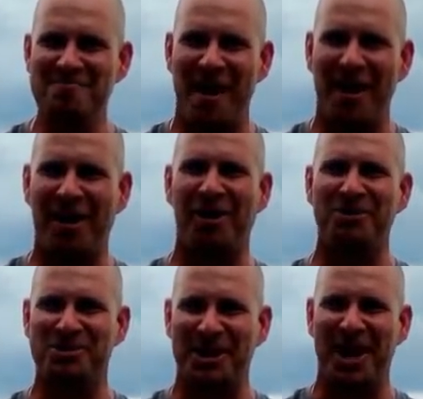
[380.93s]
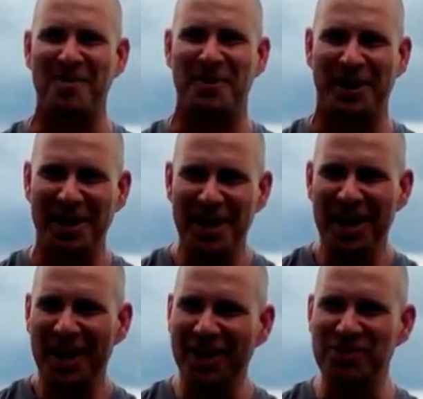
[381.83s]
My whole jalopy
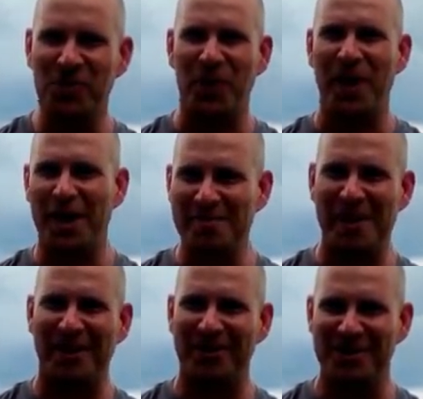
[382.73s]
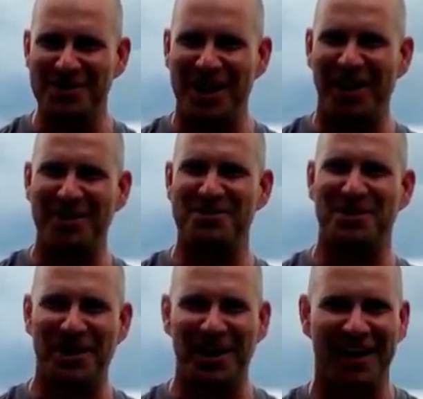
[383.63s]
is way better than Jerry's
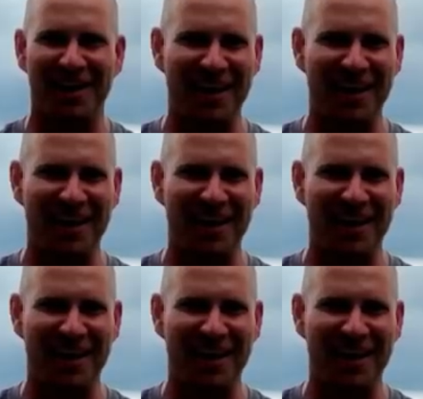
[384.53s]
truck.